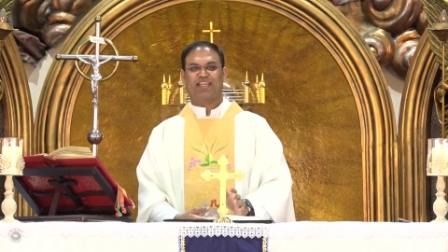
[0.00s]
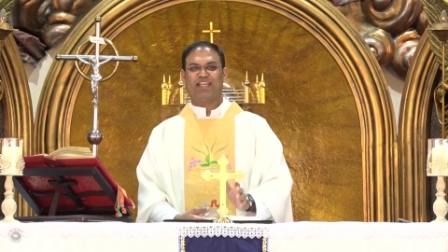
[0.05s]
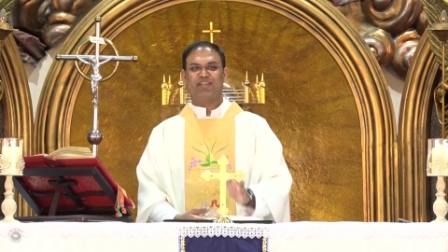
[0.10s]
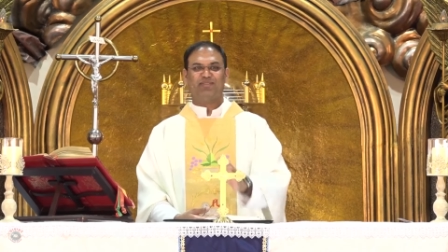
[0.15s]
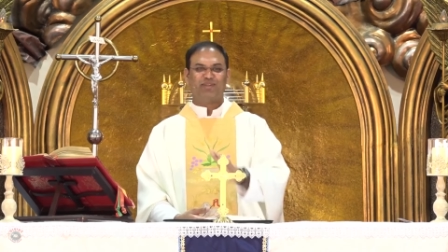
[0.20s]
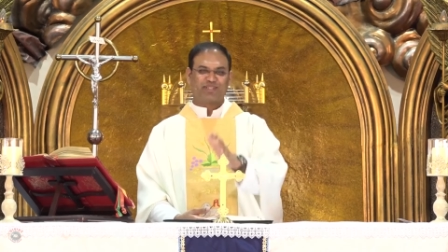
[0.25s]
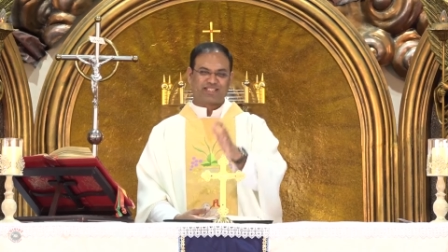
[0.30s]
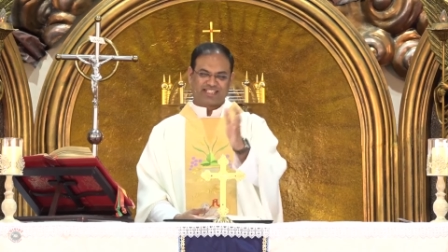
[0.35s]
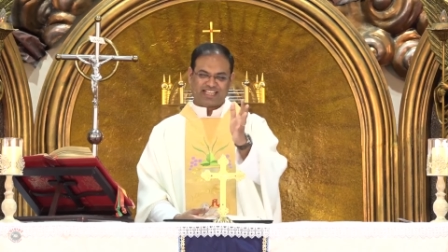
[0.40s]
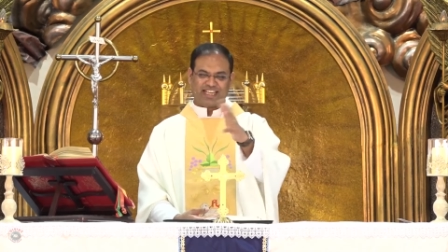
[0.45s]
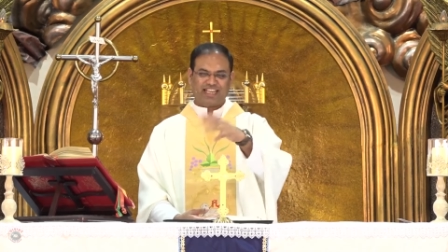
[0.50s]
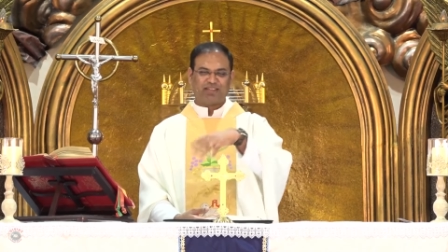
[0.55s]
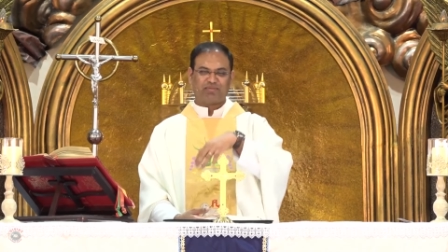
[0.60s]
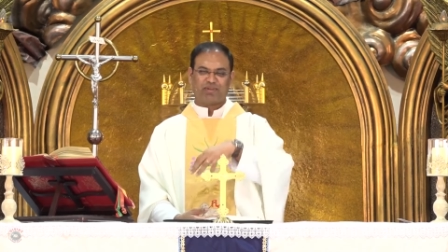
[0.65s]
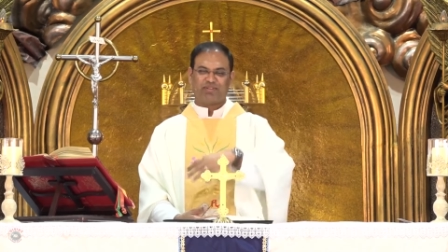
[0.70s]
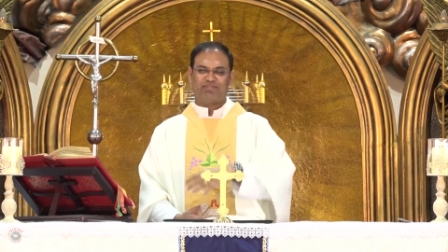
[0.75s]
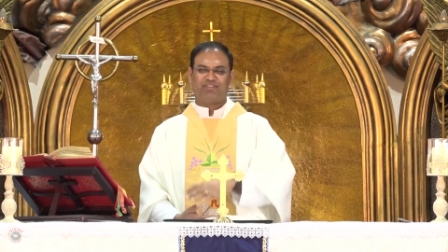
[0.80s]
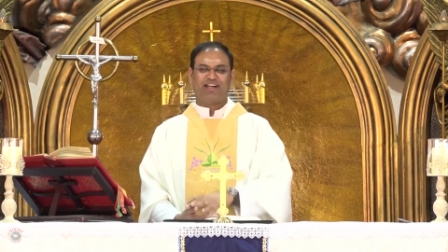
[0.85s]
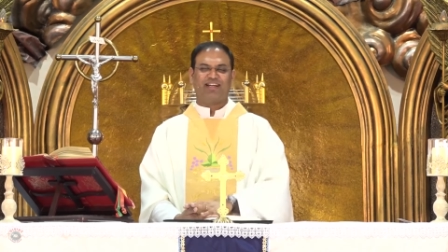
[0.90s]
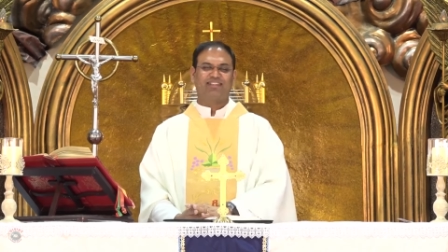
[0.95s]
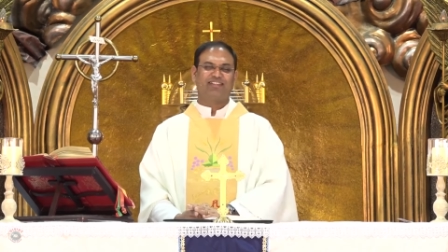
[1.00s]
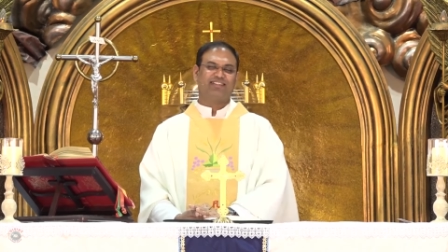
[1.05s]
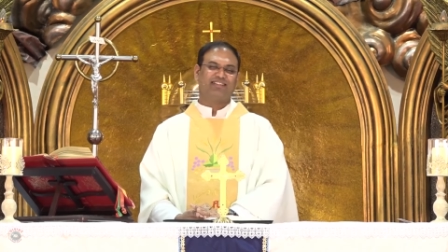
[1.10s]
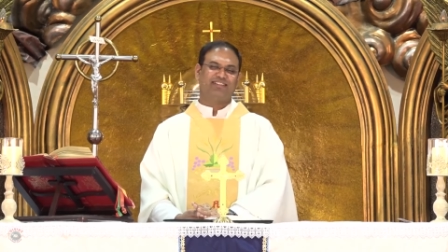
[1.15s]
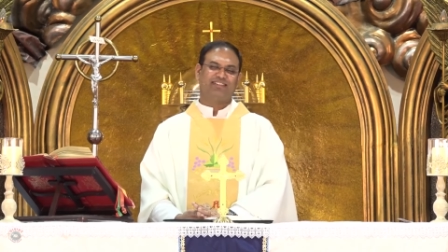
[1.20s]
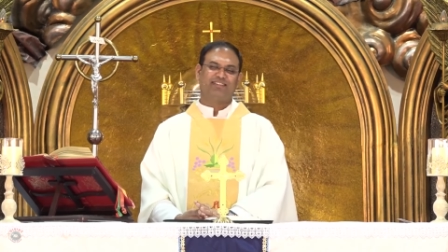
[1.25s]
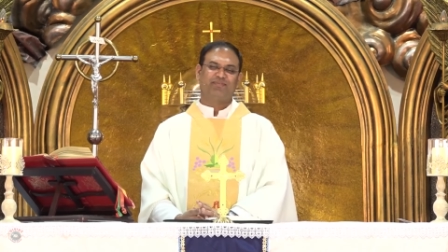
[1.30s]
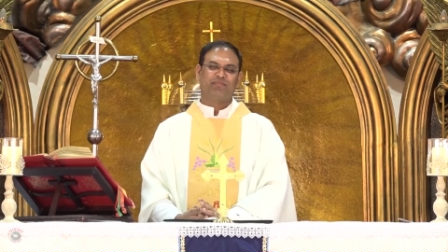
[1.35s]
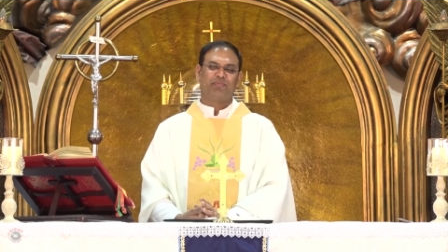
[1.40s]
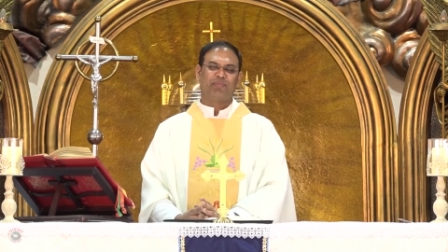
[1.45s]
he was telling me,
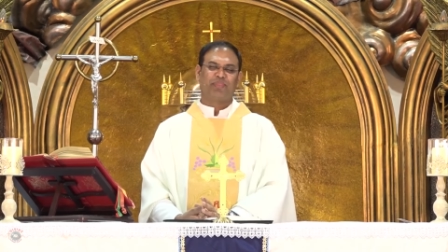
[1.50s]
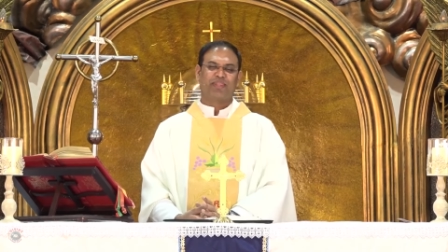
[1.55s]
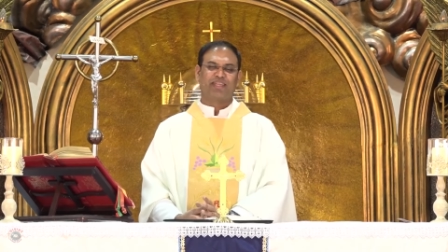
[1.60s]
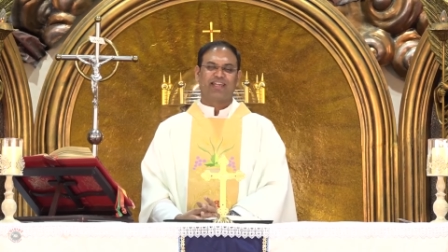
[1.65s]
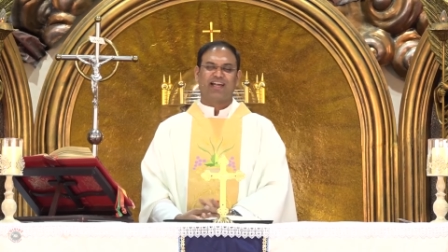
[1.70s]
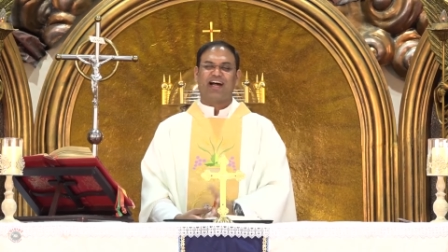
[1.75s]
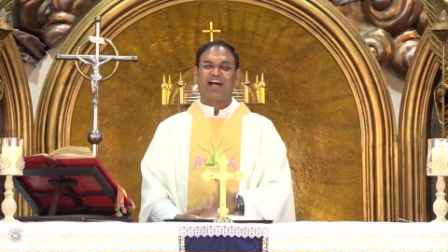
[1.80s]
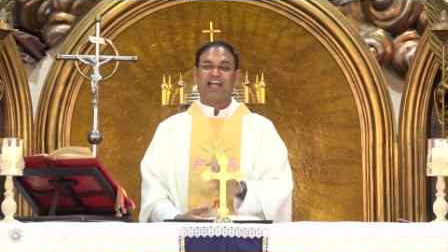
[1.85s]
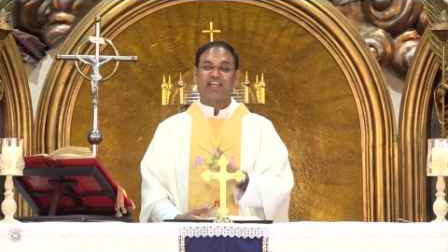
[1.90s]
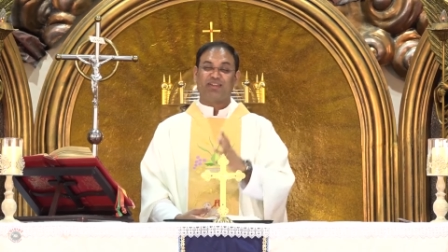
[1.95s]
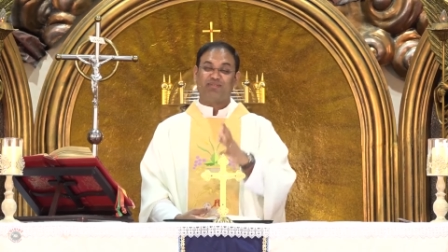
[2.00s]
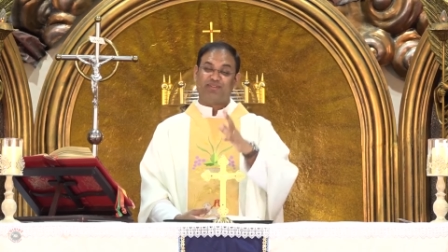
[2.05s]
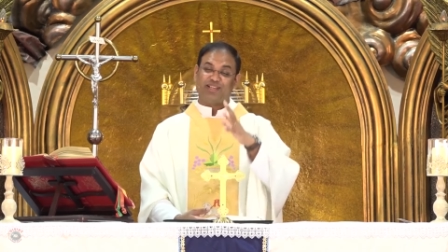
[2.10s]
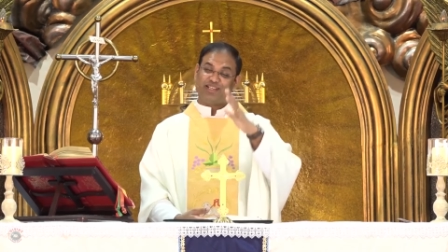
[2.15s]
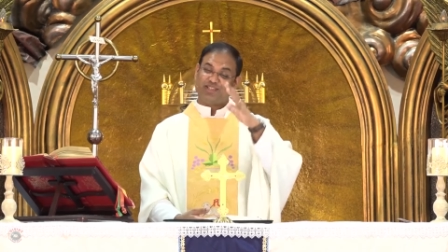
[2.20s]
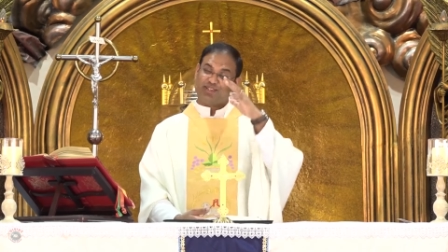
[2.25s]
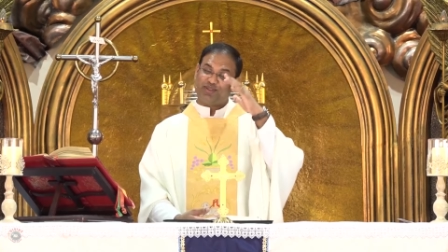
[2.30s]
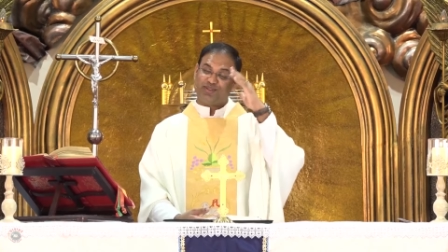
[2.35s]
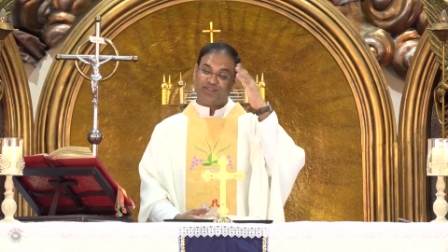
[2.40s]
Father, I went